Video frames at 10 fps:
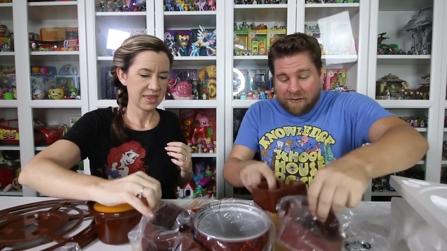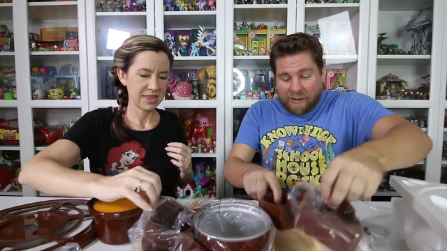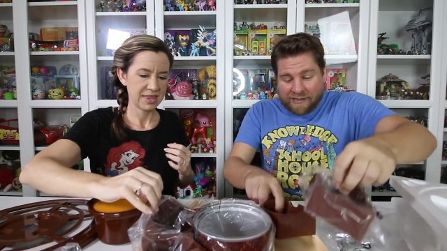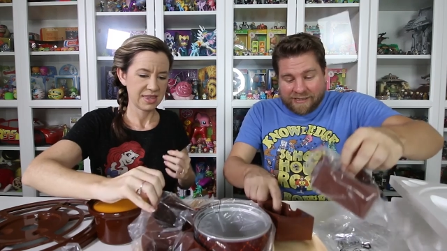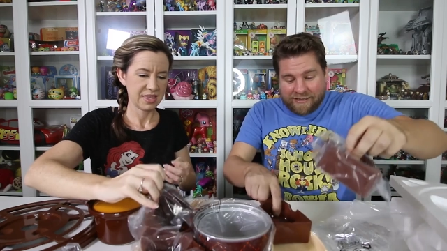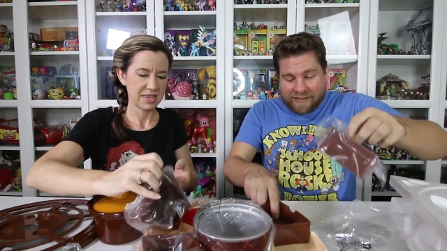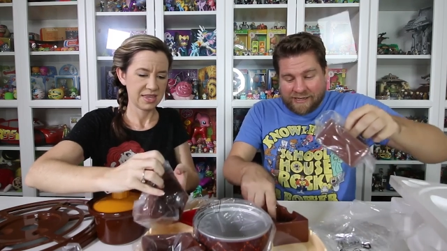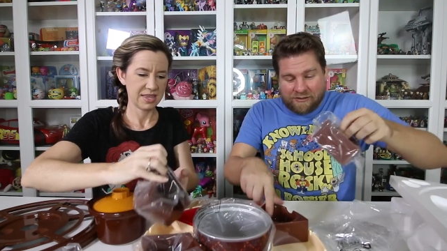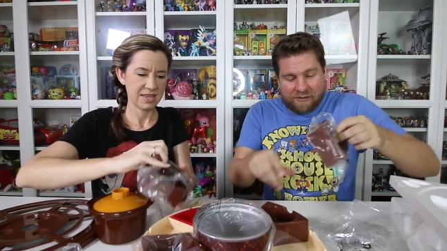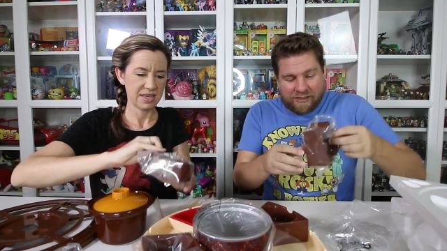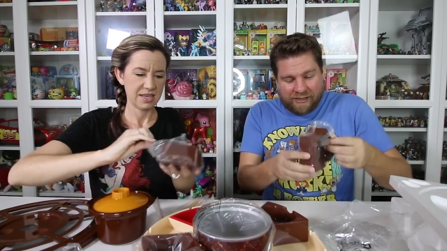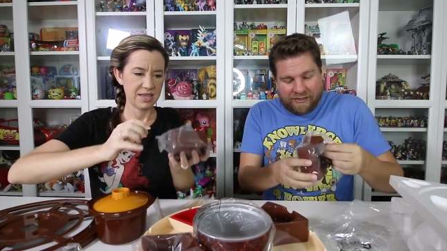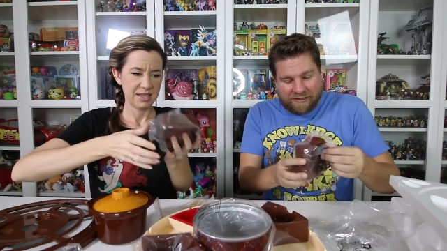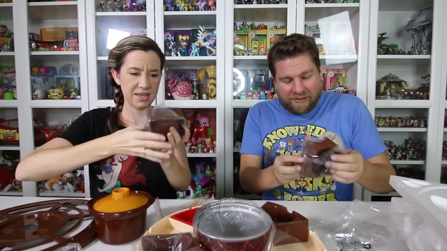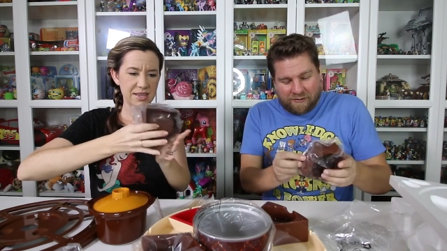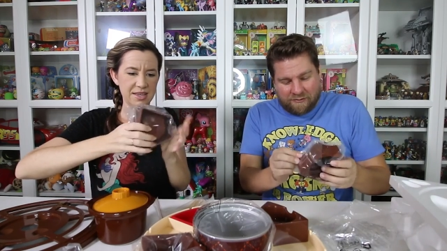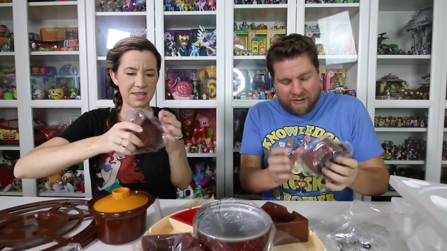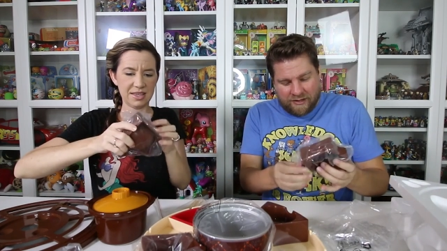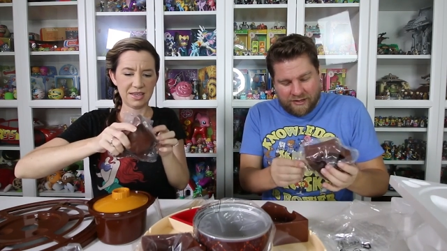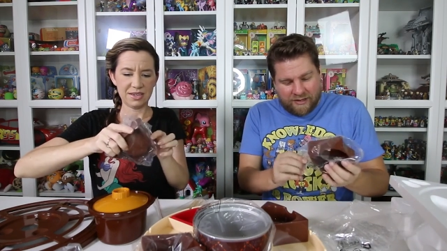Speaker 1: unboxing this as you see it, so
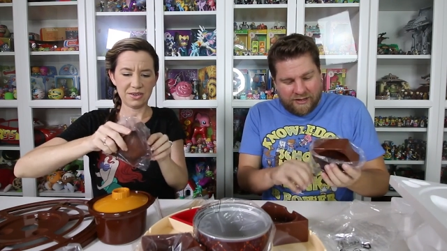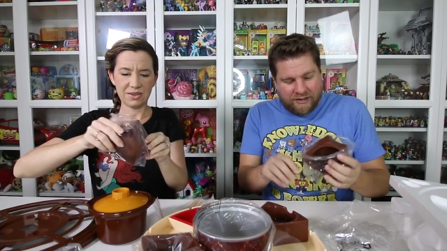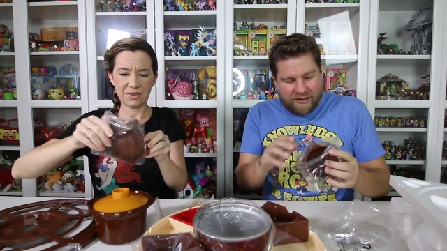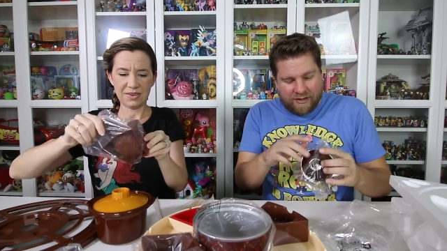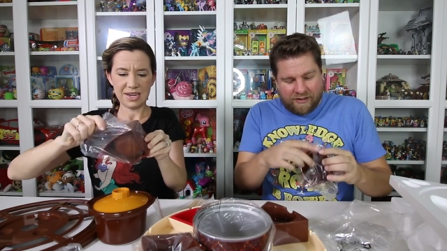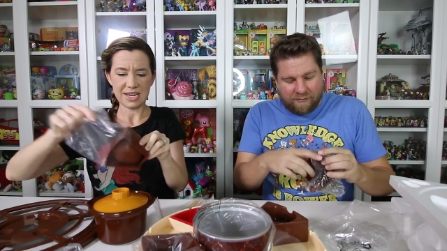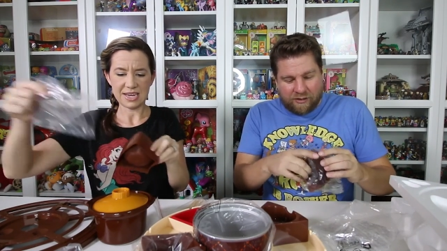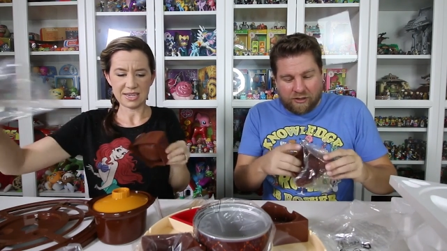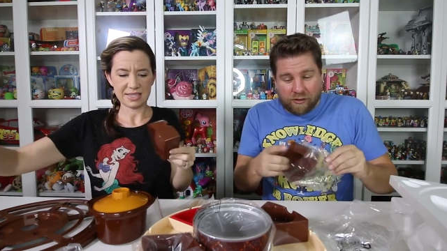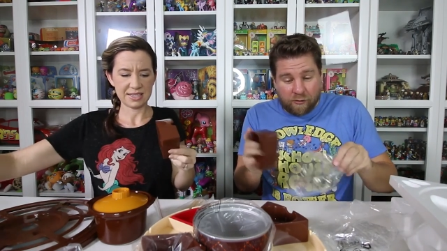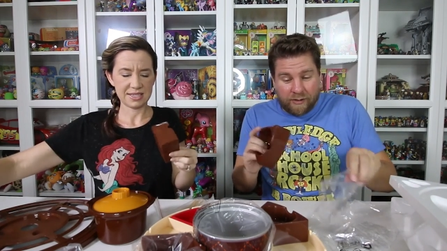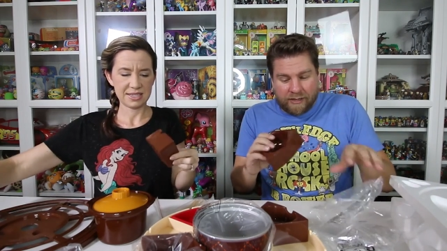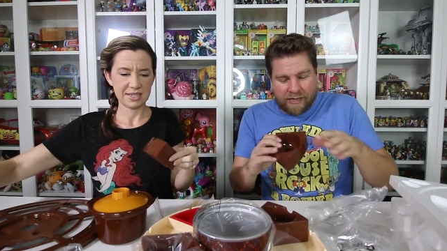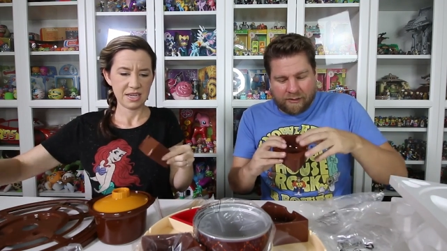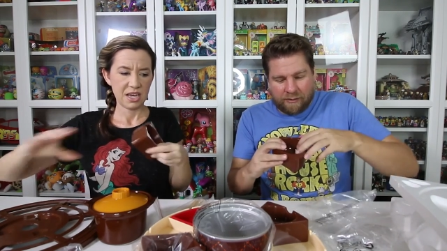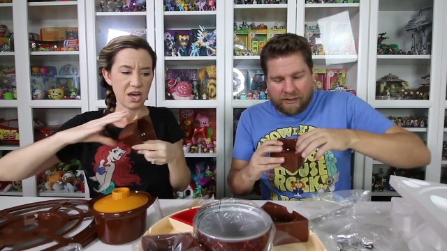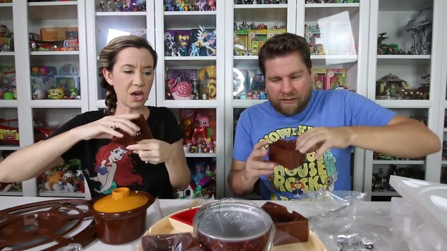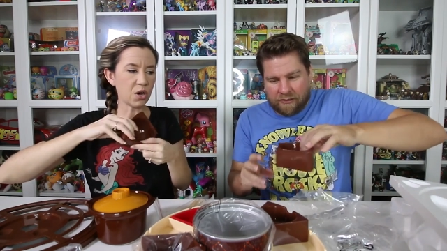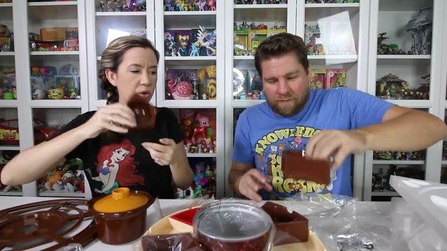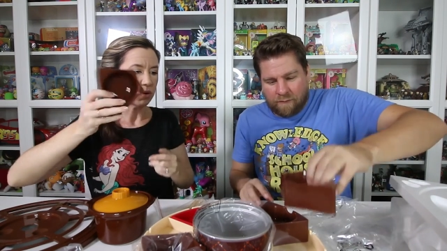
Speaker 2: Oh, nice. I'm
Speaker 1: assuming that's what
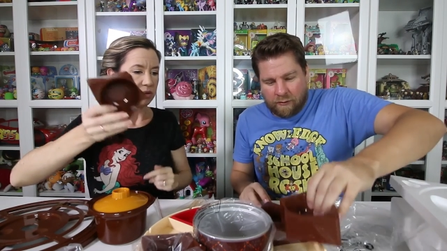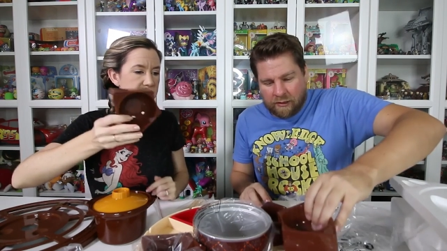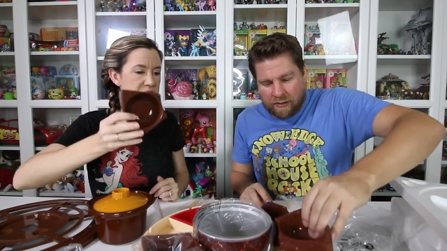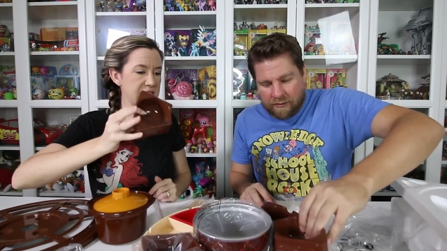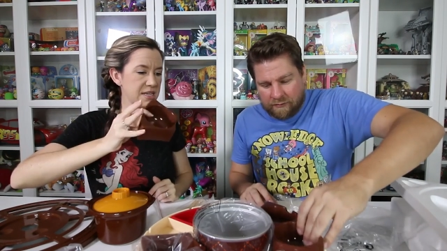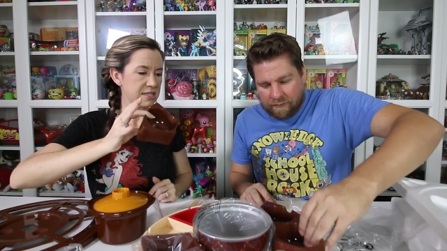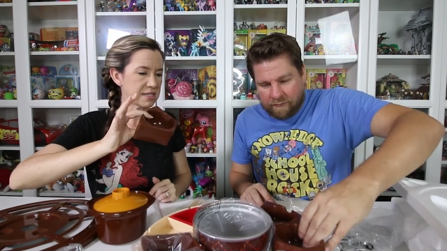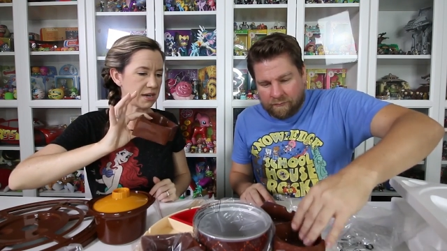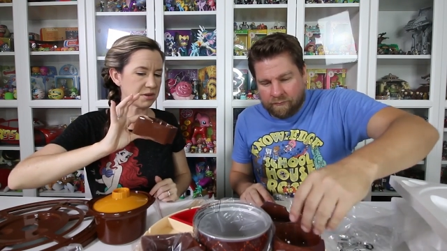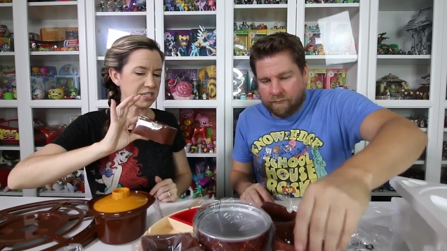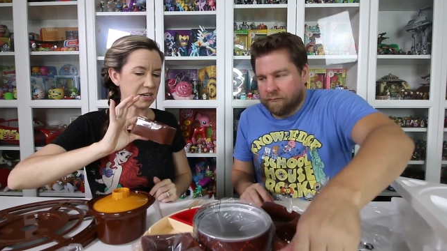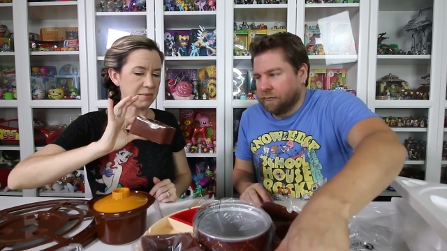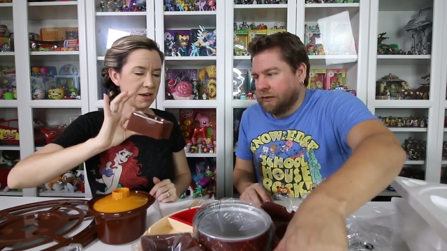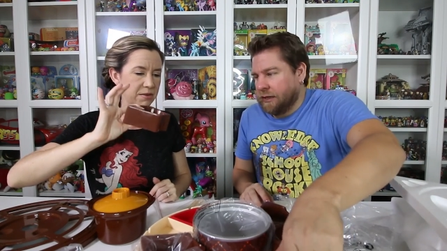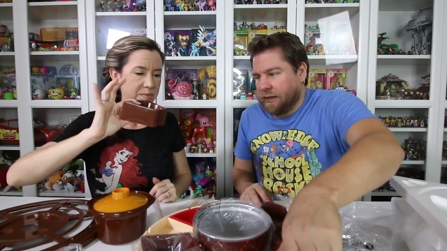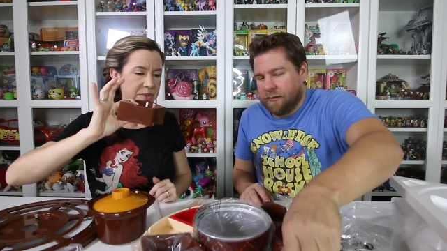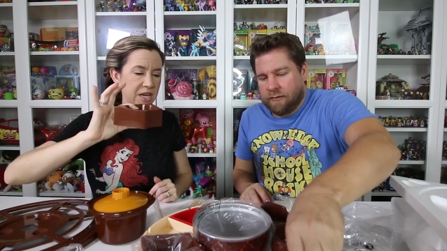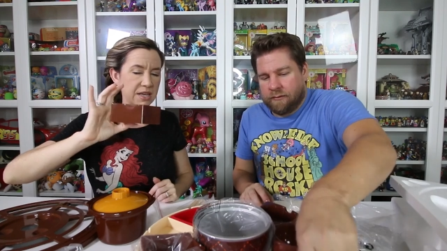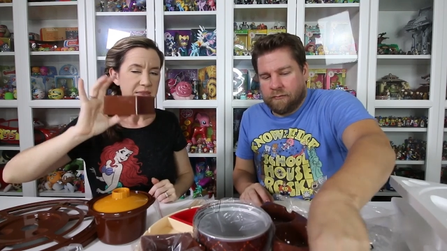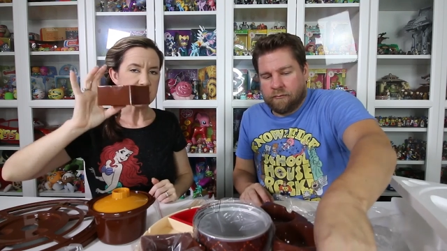these oh, are for.
Speaker 2: These? Is that what you're talking about? Yeah.
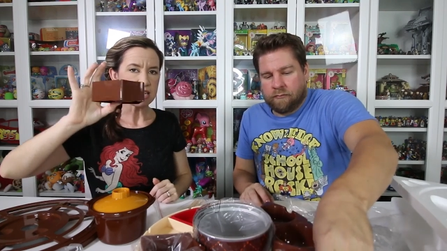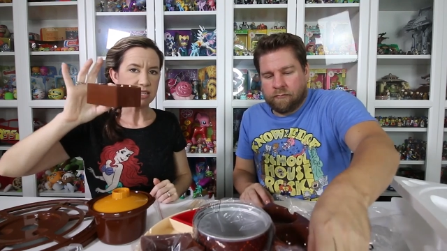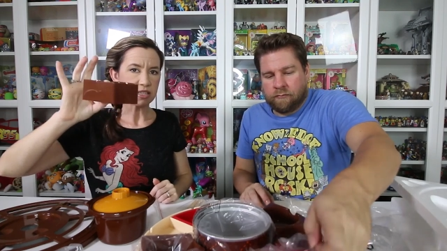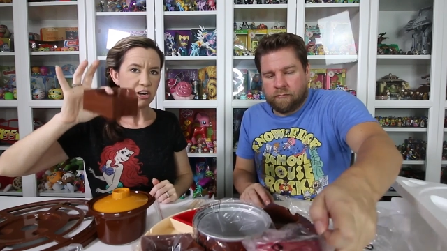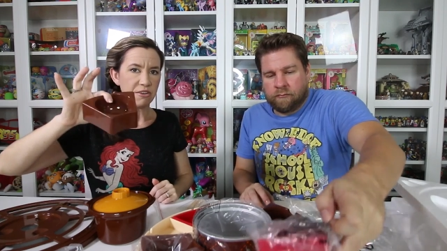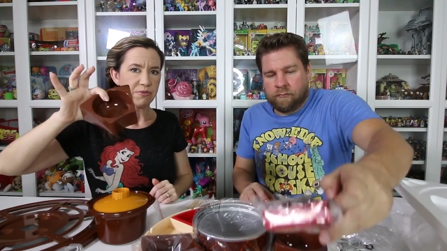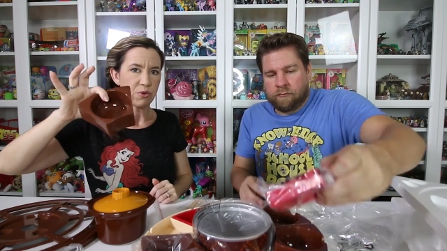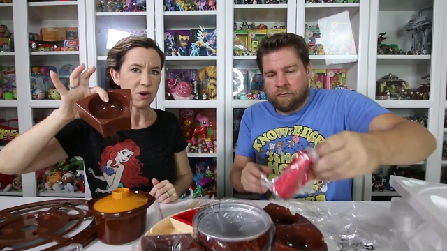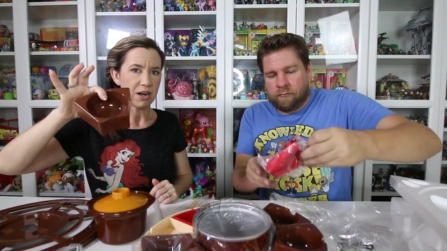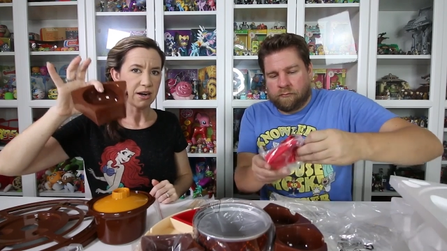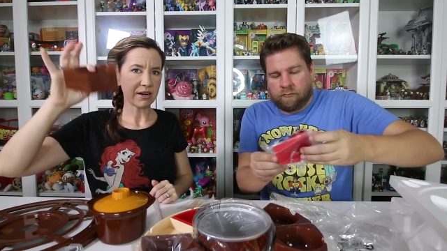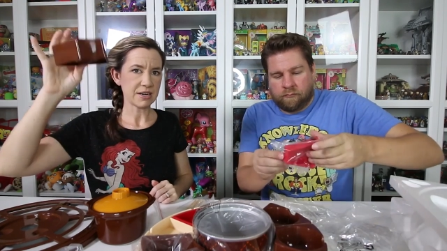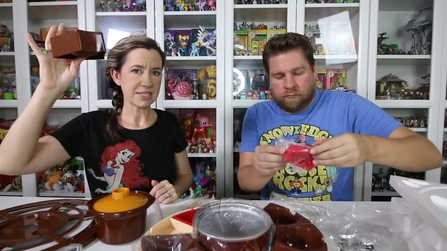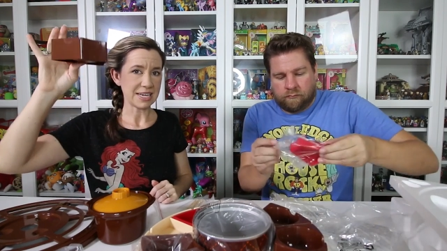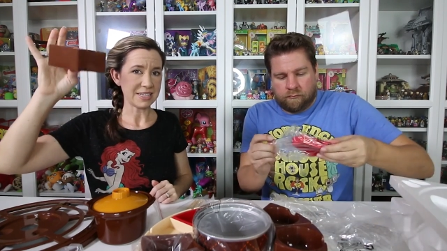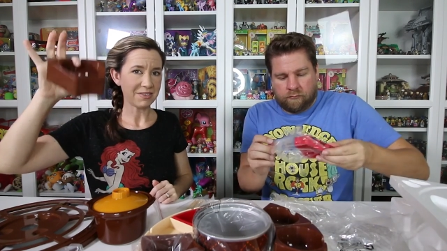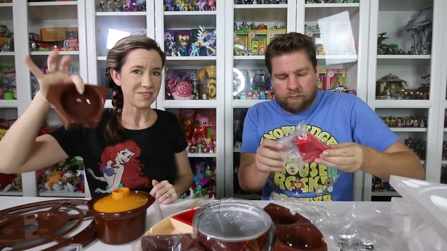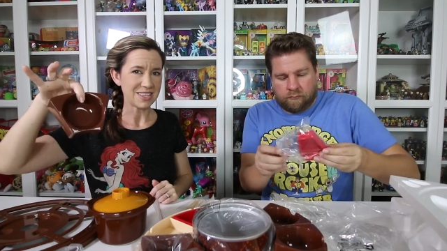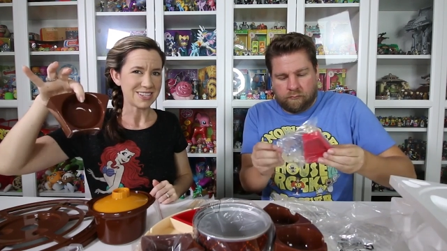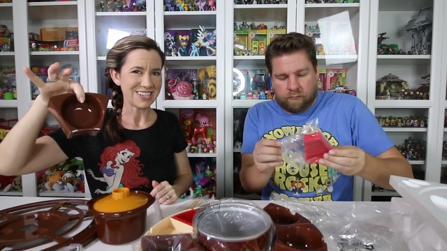These are for, because I did read the